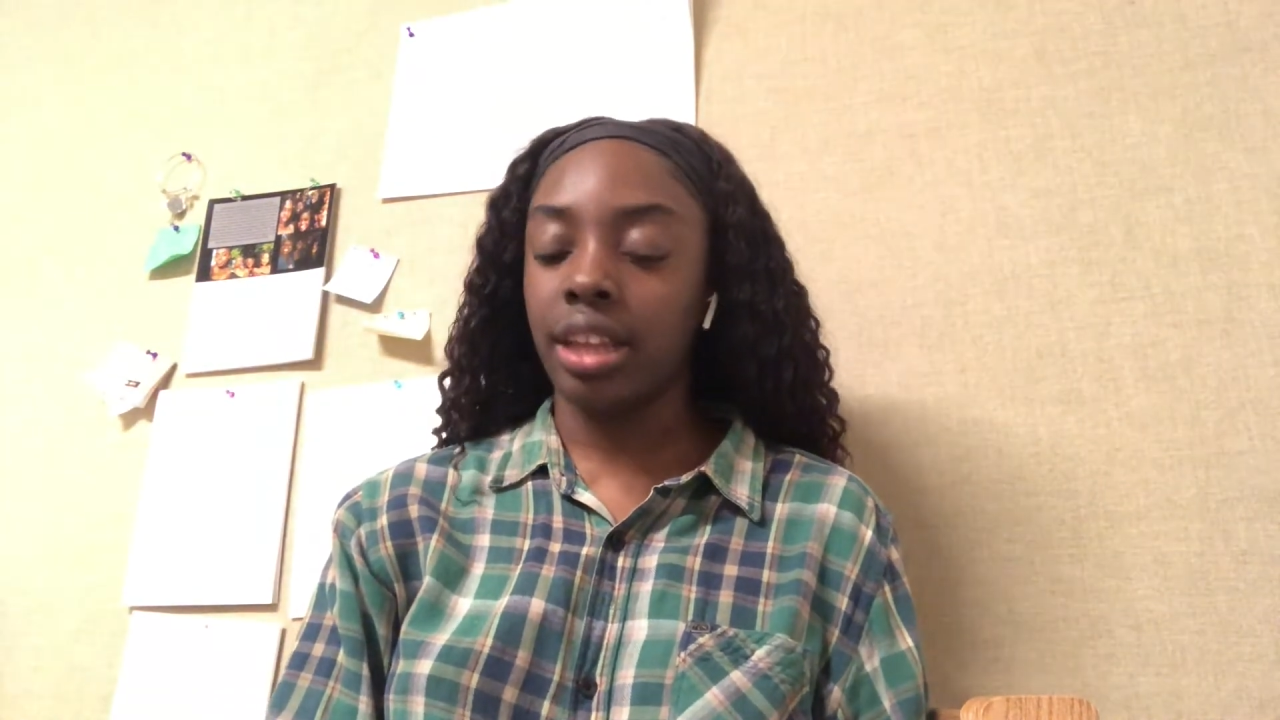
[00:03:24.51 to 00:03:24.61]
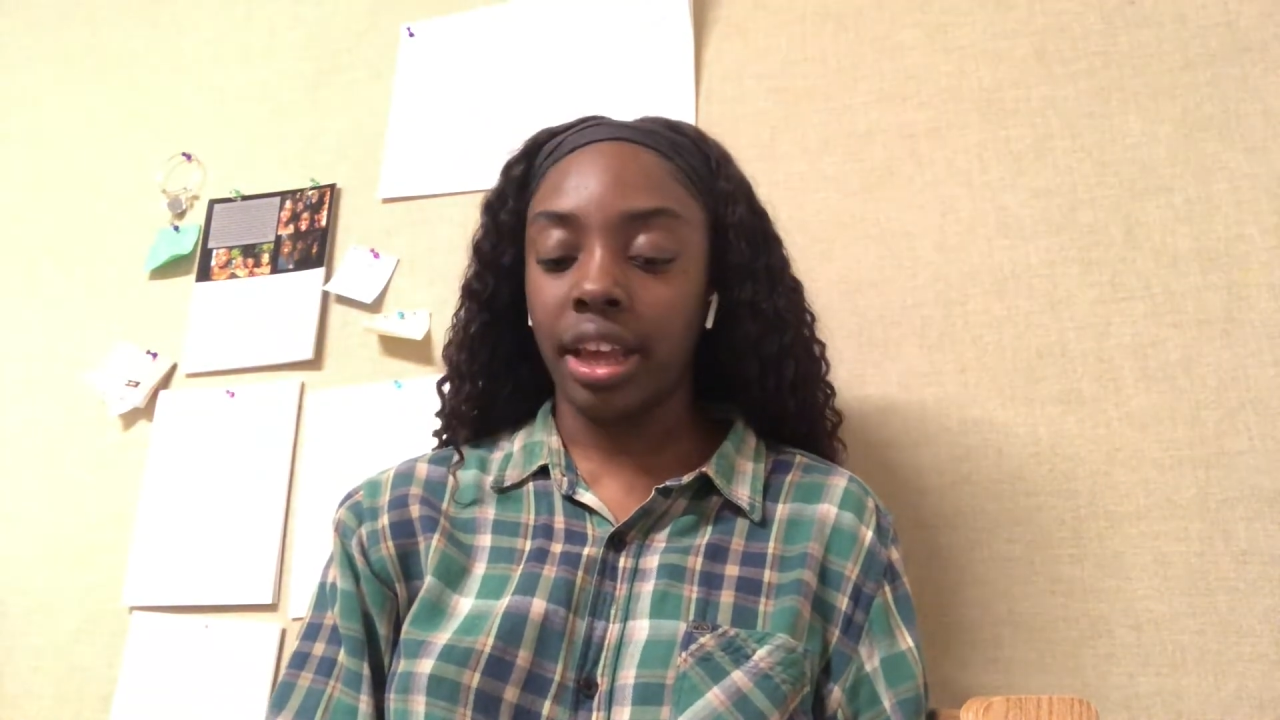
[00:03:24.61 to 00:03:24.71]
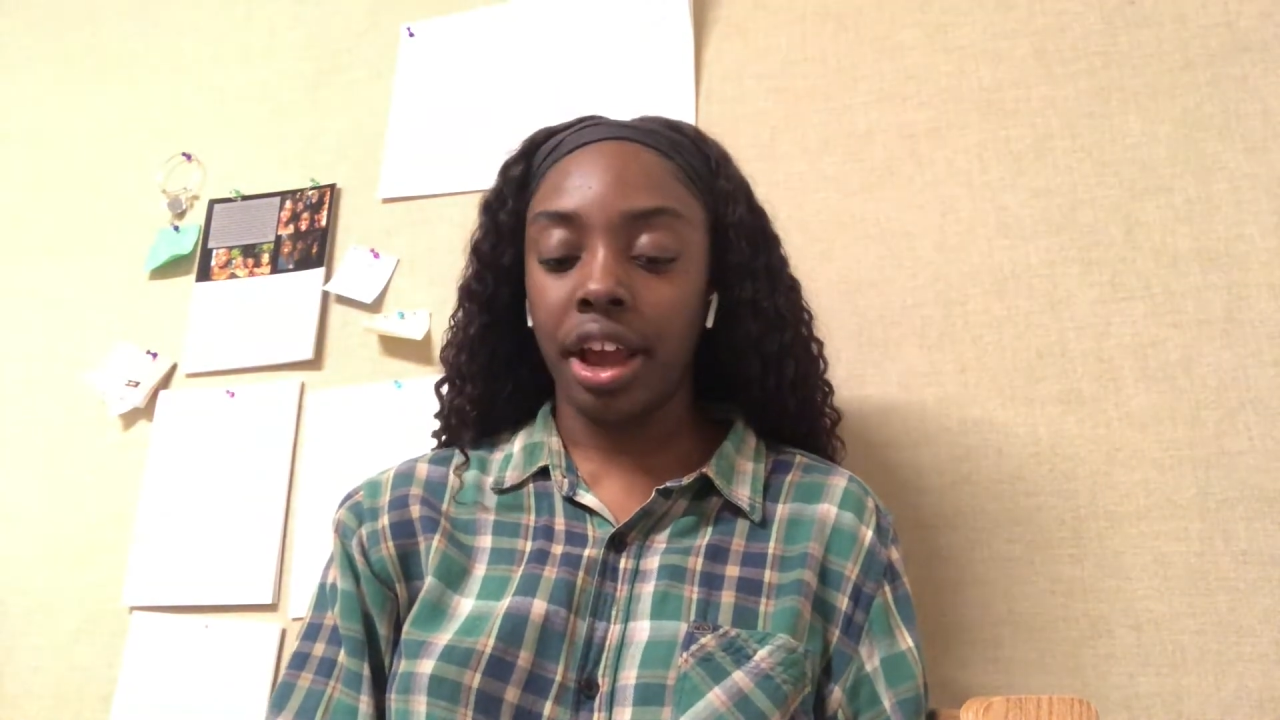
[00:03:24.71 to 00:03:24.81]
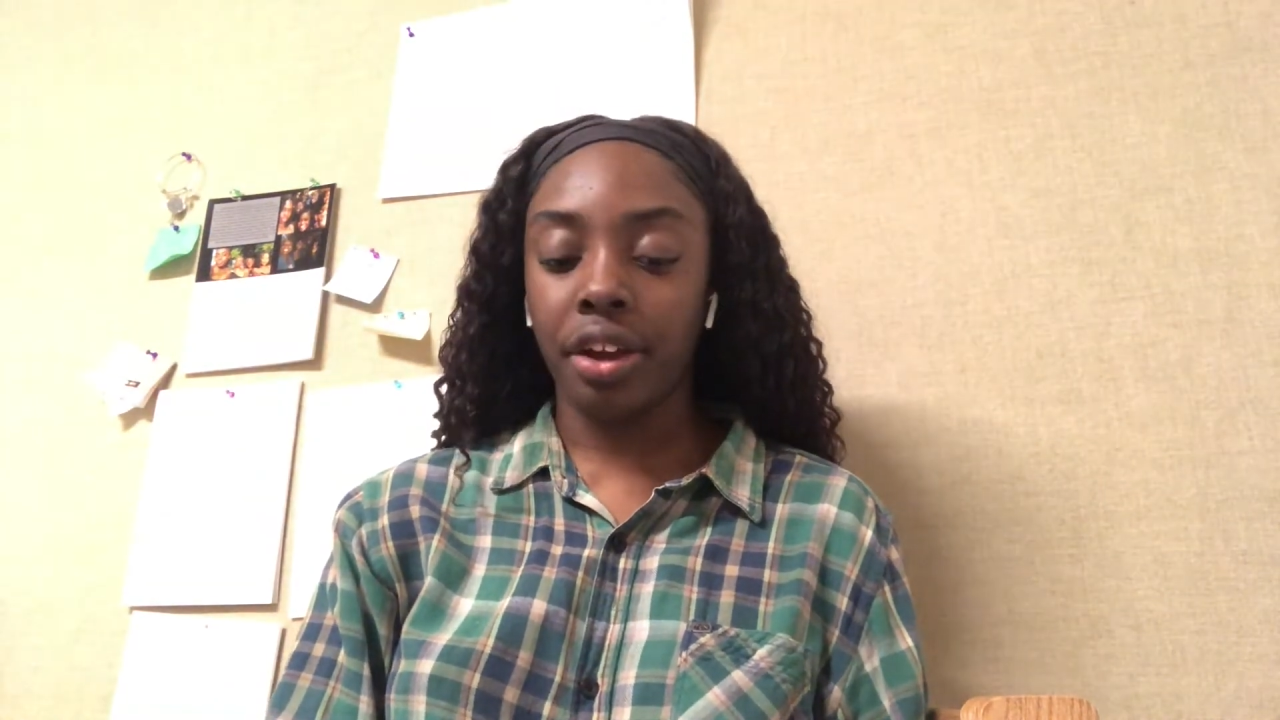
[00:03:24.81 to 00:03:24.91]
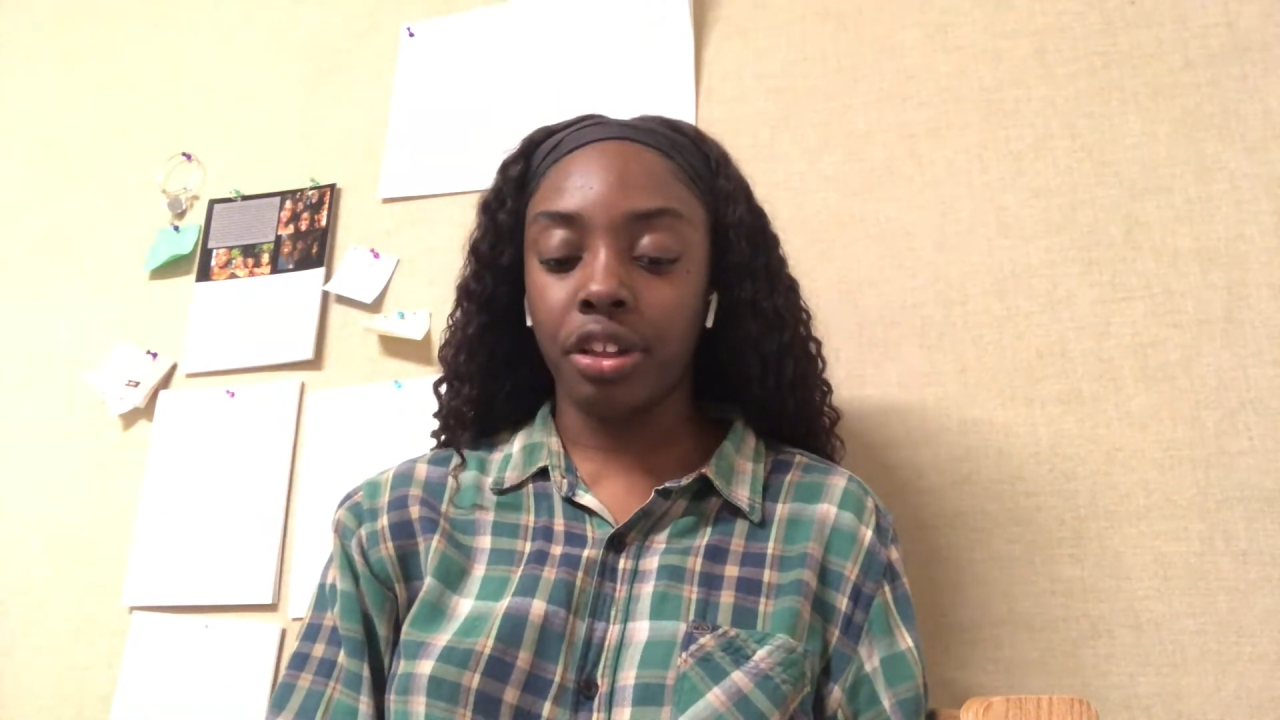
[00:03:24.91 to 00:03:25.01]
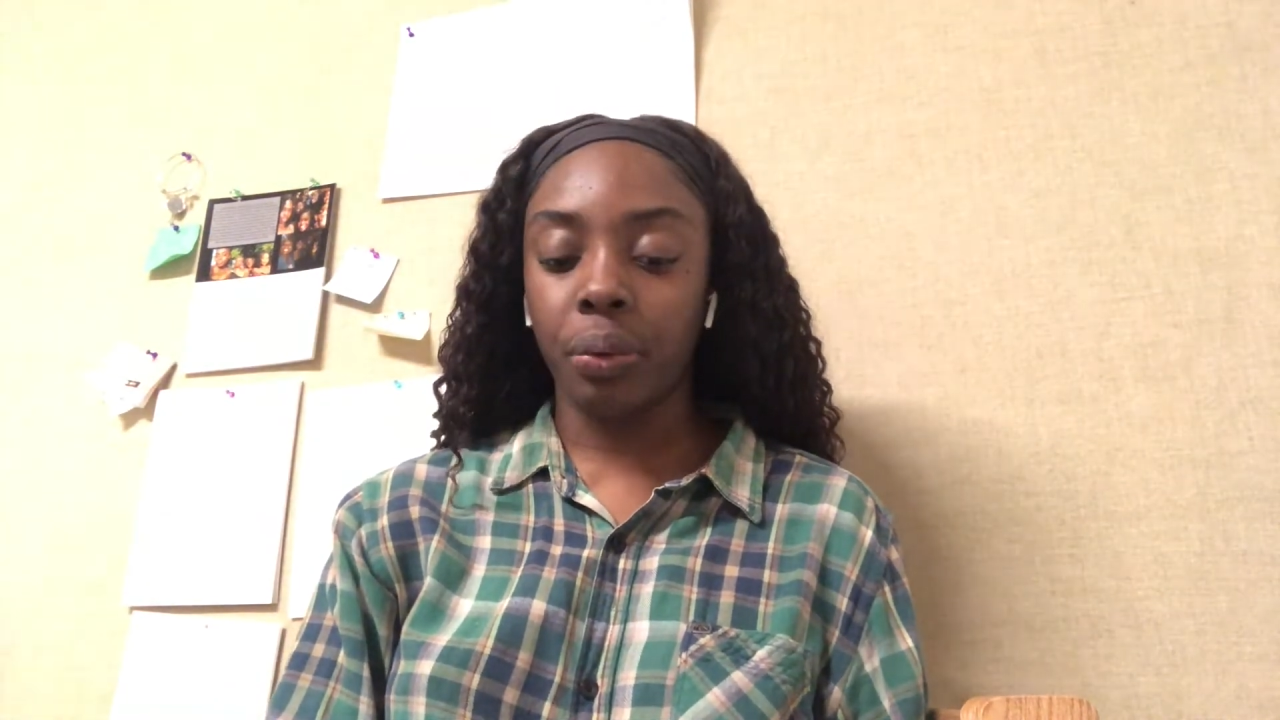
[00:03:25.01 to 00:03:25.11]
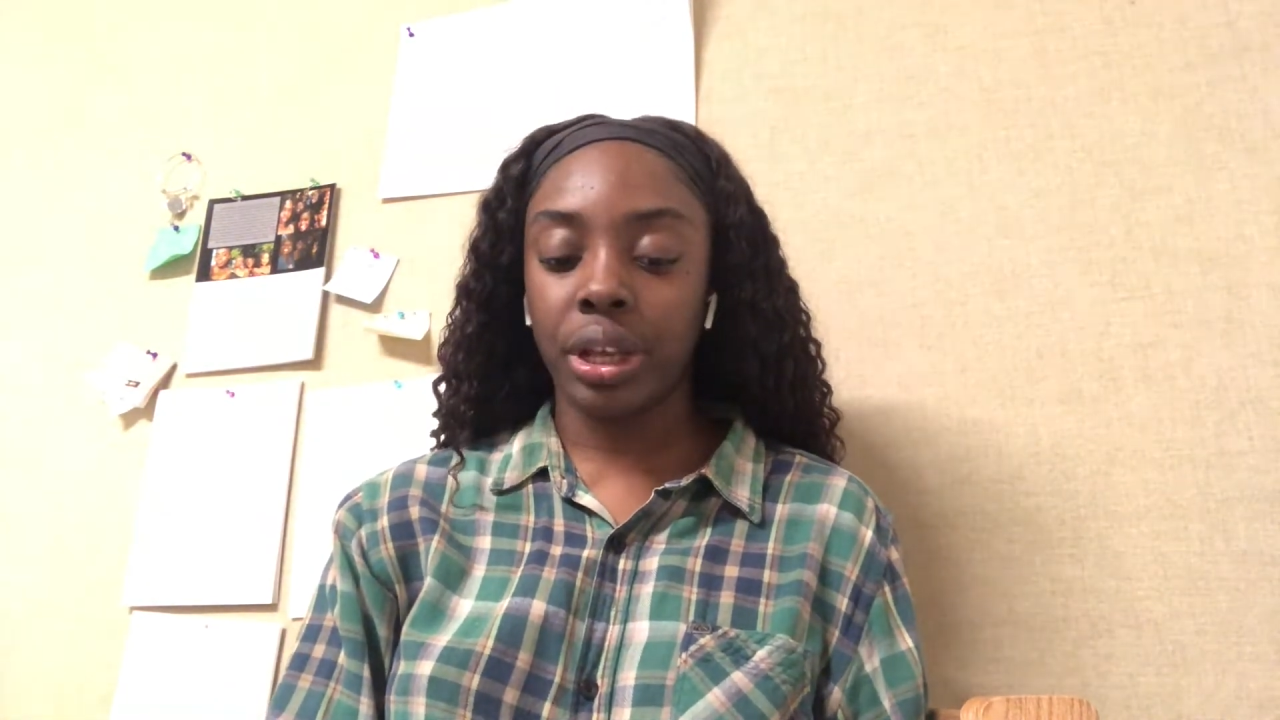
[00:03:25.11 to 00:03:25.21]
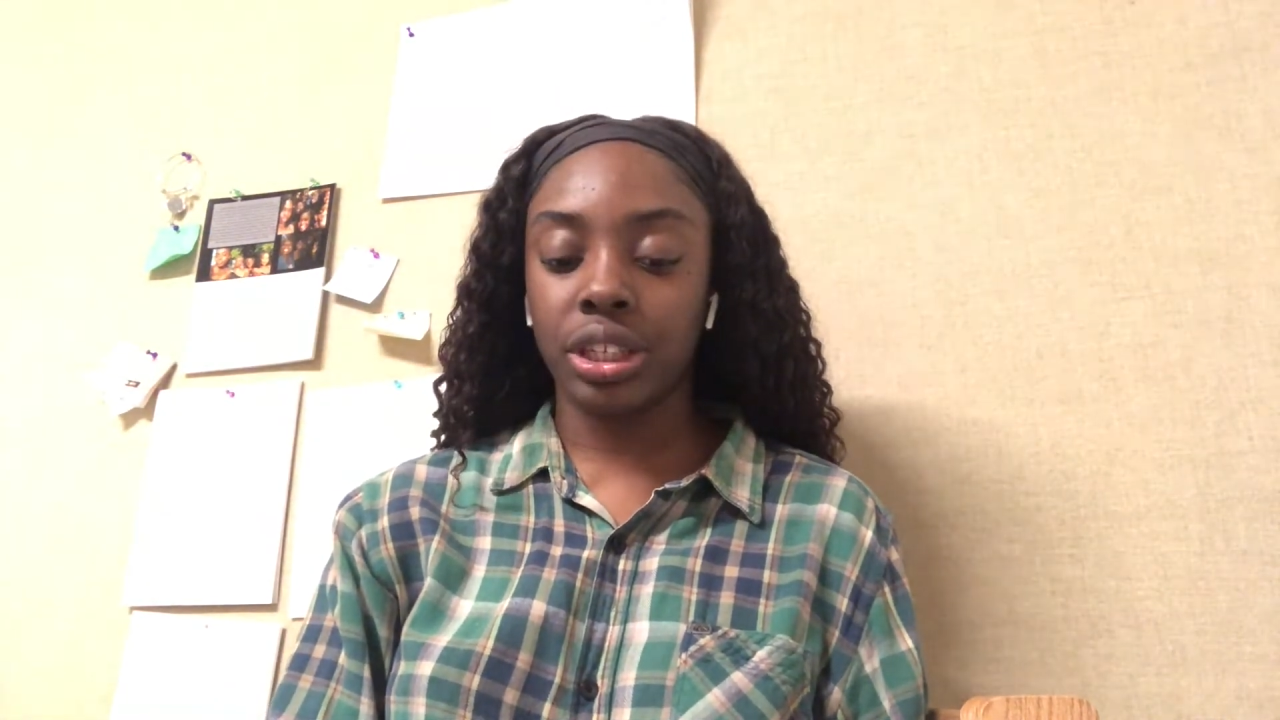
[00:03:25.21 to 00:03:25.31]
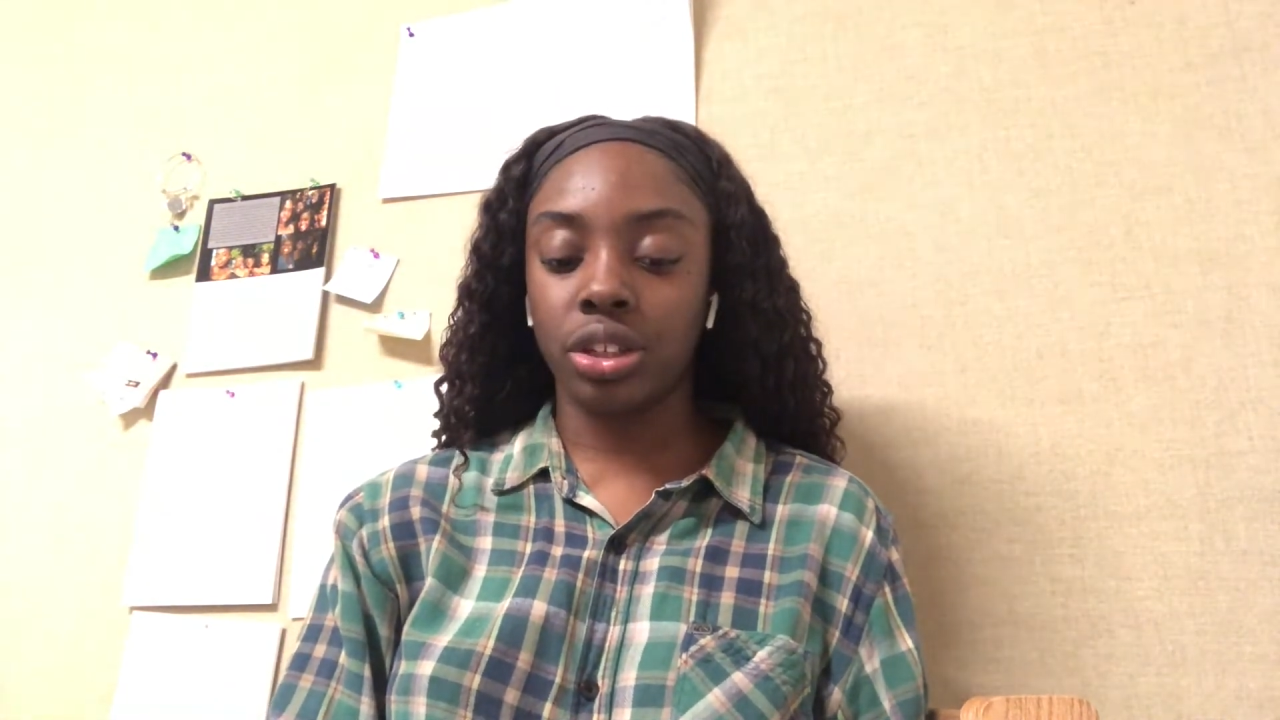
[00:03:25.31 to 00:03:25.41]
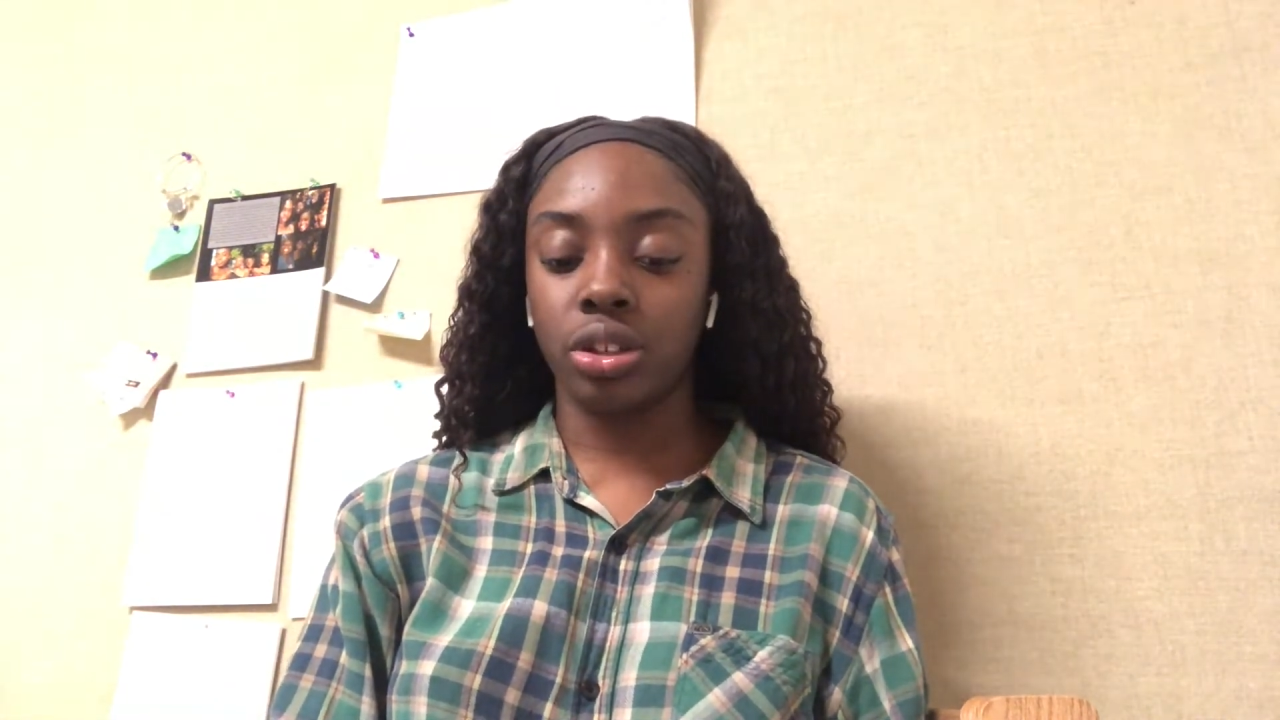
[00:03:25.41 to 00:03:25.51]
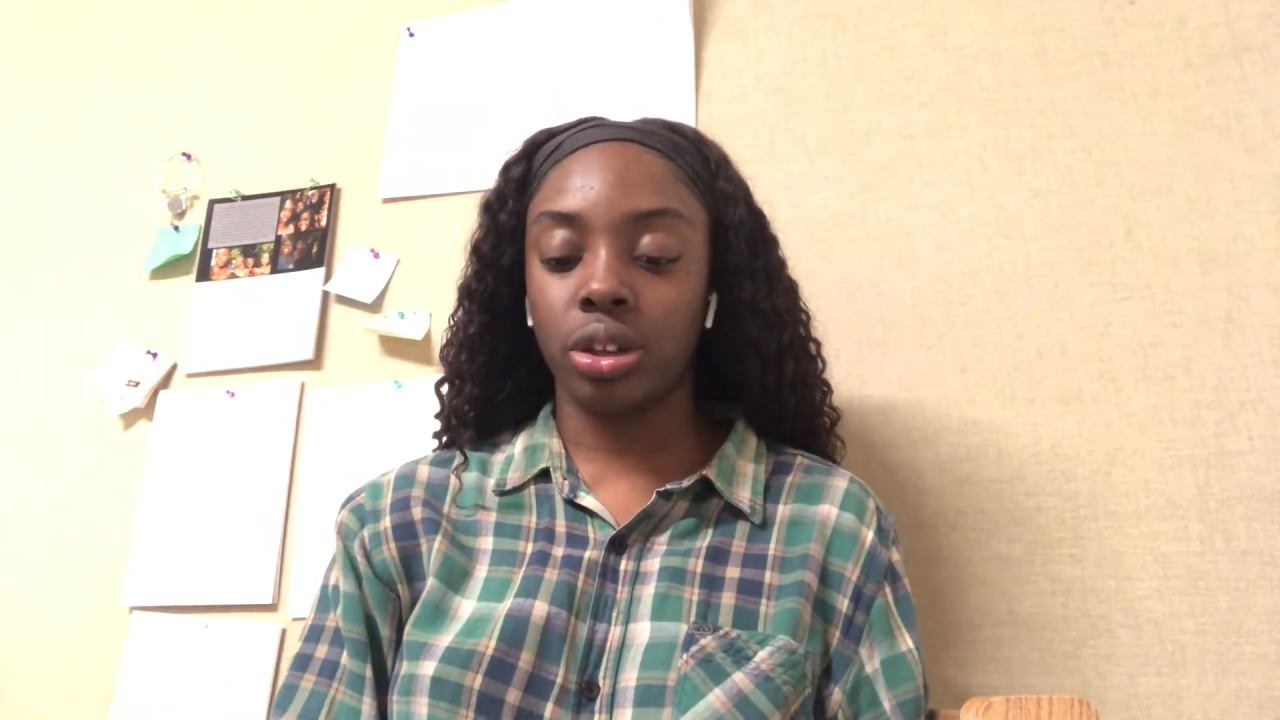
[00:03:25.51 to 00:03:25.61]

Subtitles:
characteristics,